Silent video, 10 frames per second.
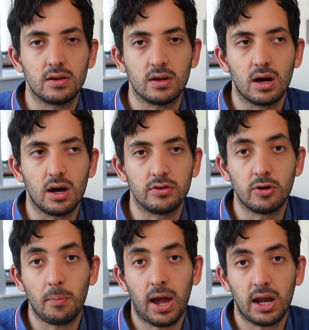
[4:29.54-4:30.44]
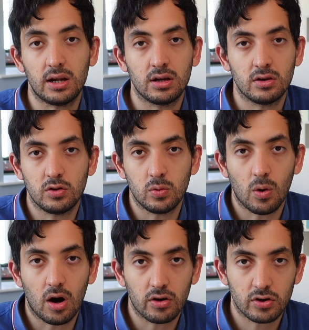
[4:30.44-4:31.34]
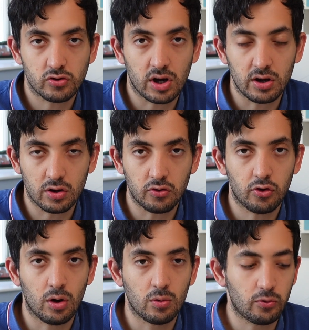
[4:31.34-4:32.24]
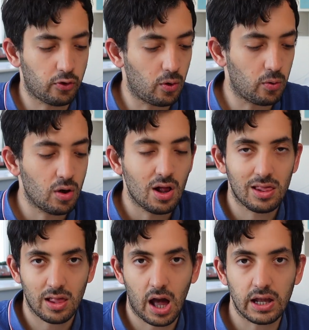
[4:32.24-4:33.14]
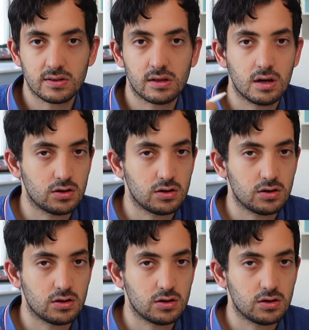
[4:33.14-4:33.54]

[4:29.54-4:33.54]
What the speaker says: domain you are trying to control, so lights,